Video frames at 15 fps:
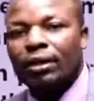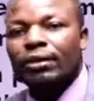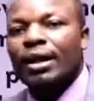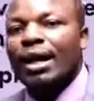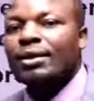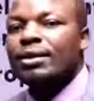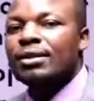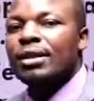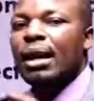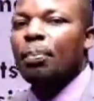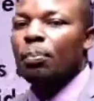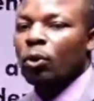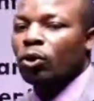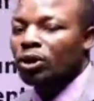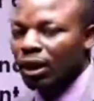That is a
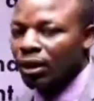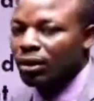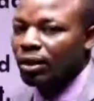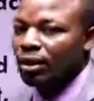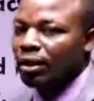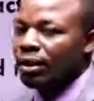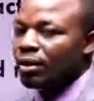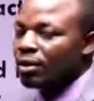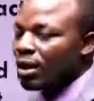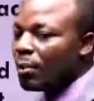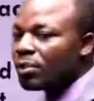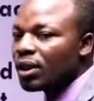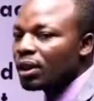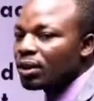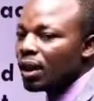project,
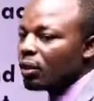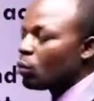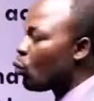something that